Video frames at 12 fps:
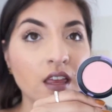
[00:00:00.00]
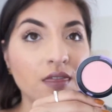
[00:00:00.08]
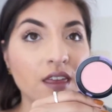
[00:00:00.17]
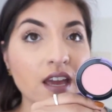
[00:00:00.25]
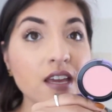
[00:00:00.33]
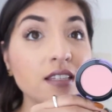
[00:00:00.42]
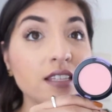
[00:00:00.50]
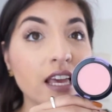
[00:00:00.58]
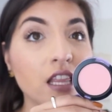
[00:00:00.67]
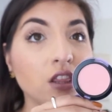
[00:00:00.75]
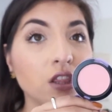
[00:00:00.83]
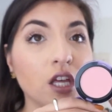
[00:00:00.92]
This,
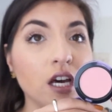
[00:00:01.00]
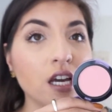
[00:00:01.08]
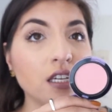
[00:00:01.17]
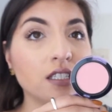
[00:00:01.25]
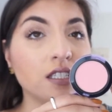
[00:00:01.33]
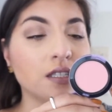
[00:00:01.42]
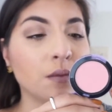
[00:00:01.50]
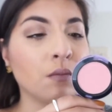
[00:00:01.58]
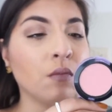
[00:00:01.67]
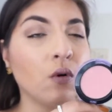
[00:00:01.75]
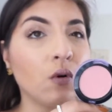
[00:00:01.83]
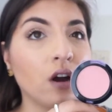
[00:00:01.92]
it looks
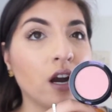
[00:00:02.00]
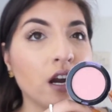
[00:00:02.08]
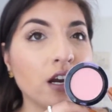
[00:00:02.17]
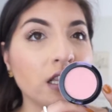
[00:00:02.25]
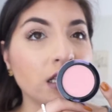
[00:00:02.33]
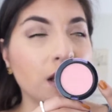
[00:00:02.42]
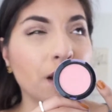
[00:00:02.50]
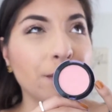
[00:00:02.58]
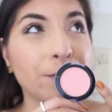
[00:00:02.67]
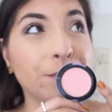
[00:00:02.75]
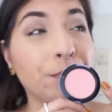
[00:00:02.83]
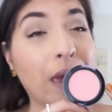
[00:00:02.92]
more
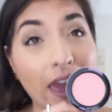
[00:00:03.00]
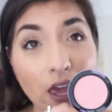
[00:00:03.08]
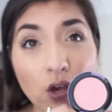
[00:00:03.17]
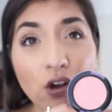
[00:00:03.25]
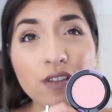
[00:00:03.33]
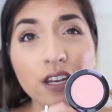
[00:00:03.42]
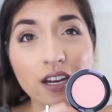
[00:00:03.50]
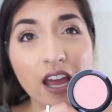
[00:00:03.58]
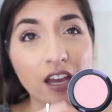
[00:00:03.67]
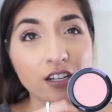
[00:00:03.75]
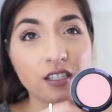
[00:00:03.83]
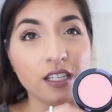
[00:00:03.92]
pale than it
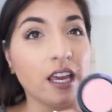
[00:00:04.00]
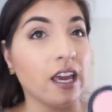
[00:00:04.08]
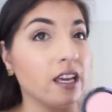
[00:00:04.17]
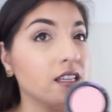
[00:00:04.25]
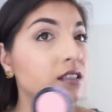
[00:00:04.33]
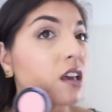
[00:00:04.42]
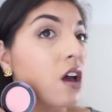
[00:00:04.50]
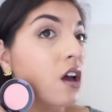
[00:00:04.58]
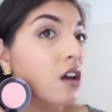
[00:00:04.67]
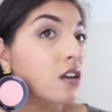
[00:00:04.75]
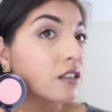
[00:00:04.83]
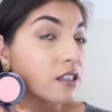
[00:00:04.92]
actually is.
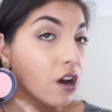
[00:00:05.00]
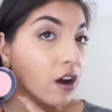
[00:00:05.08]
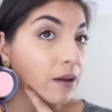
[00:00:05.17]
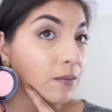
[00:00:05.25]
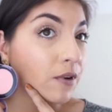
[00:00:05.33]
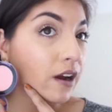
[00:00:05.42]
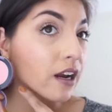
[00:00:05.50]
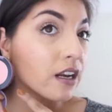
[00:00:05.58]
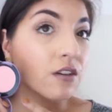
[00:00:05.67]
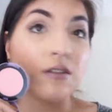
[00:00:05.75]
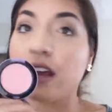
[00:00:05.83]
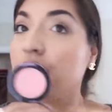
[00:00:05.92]
So I'm wearing
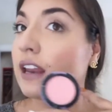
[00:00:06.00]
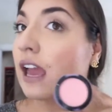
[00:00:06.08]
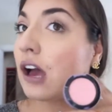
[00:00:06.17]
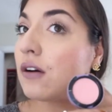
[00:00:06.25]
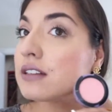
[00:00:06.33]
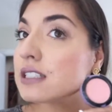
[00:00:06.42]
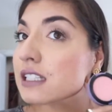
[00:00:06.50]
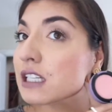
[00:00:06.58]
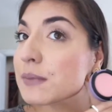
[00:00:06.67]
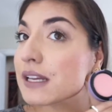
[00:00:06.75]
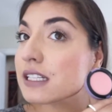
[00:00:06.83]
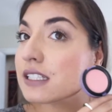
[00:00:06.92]
it right now. It's a
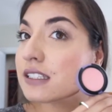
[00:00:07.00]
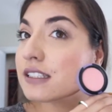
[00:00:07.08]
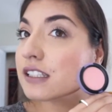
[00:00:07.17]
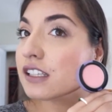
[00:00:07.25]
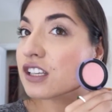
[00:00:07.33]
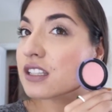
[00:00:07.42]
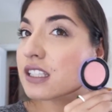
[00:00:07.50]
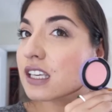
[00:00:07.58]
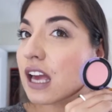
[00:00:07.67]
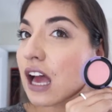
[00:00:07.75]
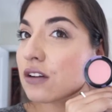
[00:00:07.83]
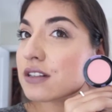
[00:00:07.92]
little bit, so you can see
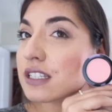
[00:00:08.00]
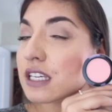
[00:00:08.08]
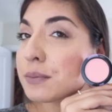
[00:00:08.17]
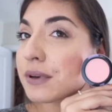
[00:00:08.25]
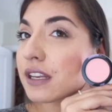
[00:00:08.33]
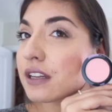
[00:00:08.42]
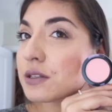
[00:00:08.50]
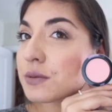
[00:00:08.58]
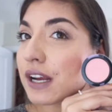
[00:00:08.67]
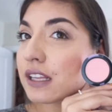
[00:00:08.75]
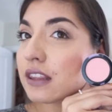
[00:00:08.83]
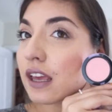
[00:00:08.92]
how deep it is
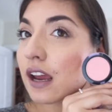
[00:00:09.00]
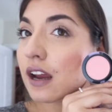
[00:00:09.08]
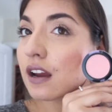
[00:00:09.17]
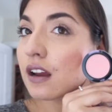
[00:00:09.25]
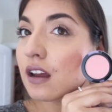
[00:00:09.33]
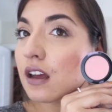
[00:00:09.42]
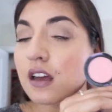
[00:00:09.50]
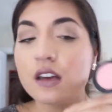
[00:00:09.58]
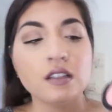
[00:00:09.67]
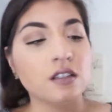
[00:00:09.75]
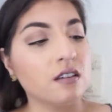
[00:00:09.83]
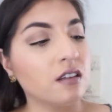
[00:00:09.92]
right there.
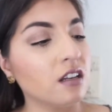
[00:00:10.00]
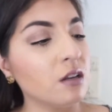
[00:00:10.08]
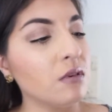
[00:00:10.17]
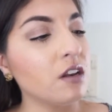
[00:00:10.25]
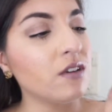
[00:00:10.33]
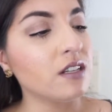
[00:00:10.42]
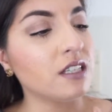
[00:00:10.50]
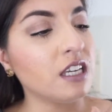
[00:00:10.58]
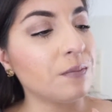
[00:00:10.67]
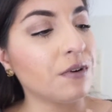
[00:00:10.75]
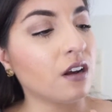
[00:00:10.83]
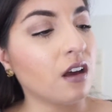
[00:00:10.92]
So it's a little bit of a
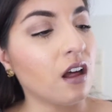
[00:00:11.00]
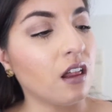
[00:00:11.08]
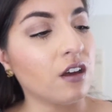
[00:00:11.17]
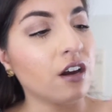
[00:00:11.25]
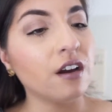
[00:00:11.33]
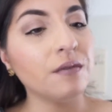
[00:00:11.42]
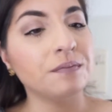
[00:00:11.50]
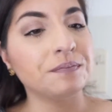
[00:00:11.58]
deeper color.